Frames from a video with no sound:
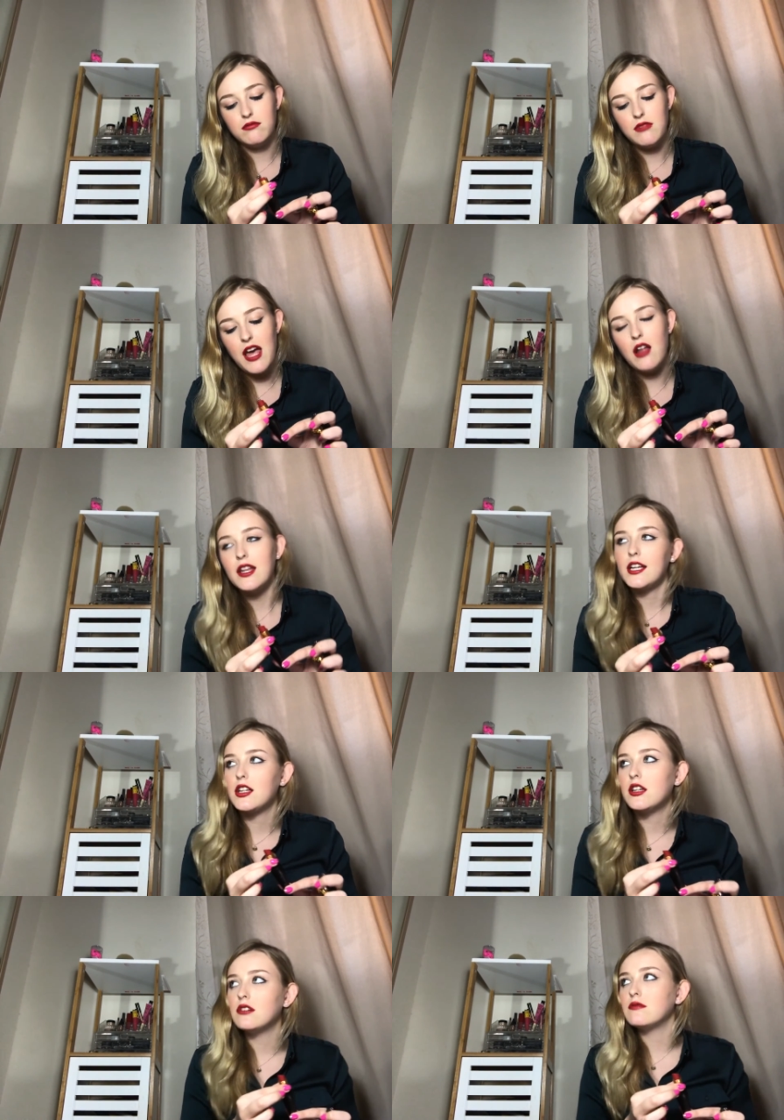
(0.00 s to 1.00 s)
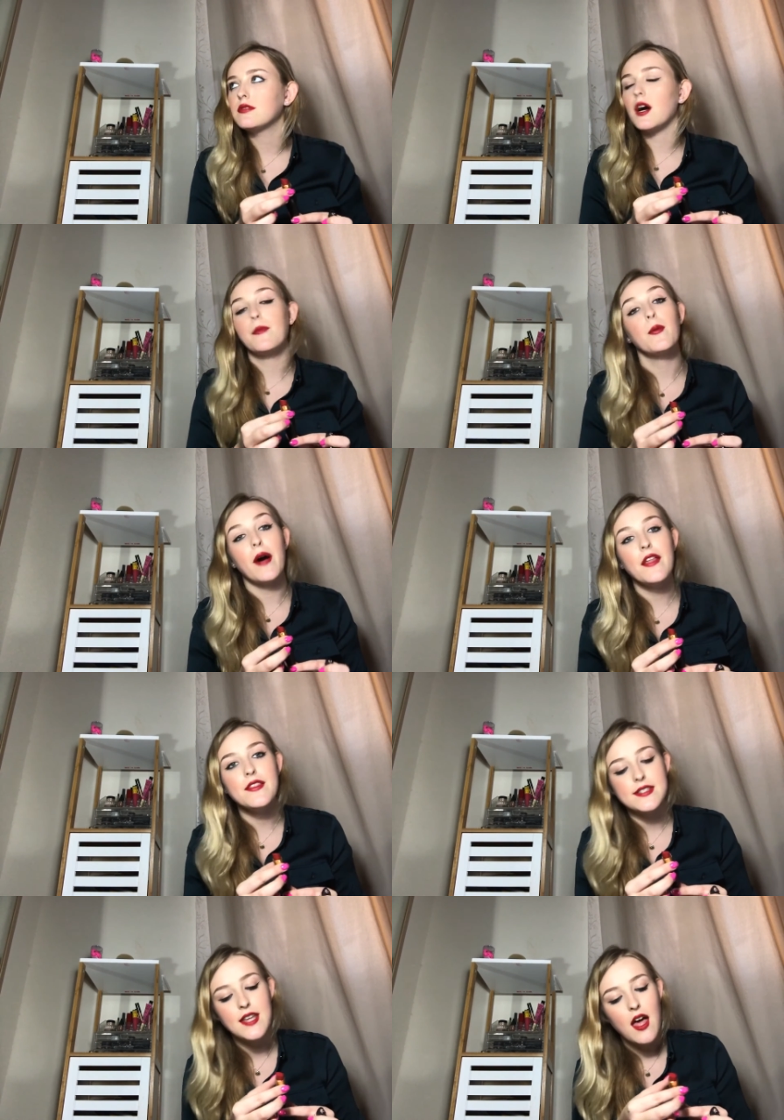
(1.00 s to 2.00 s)
now, like a couple
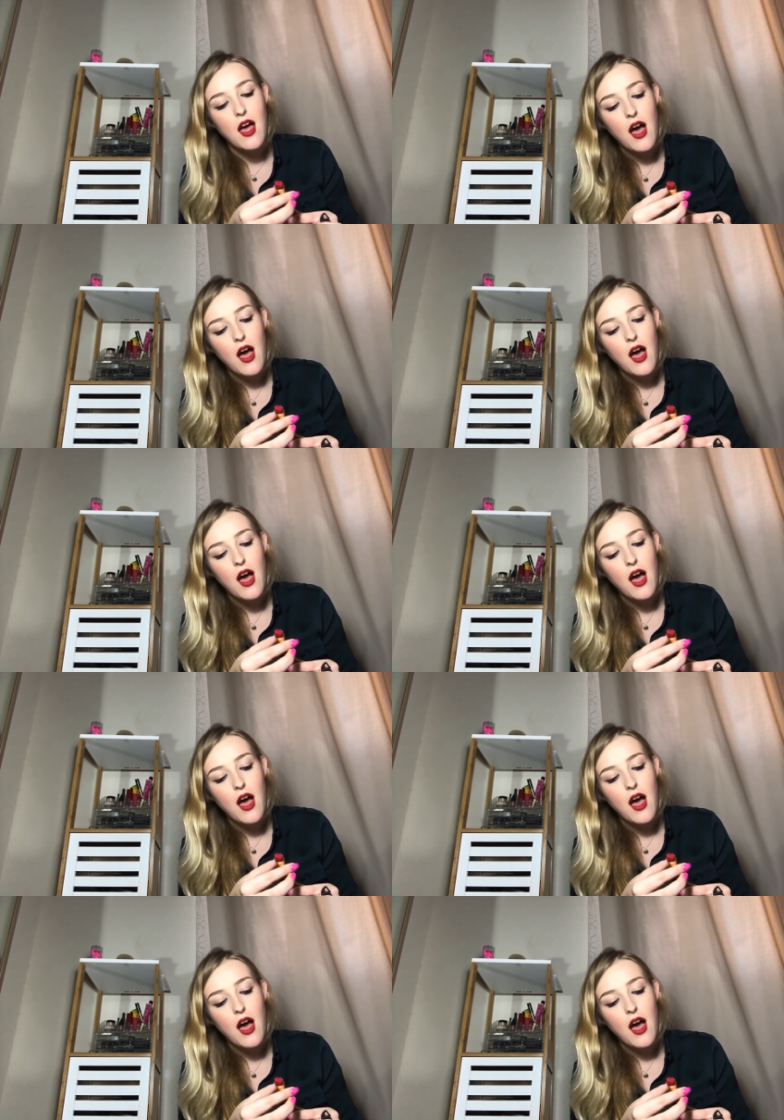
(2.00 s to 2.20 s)
months,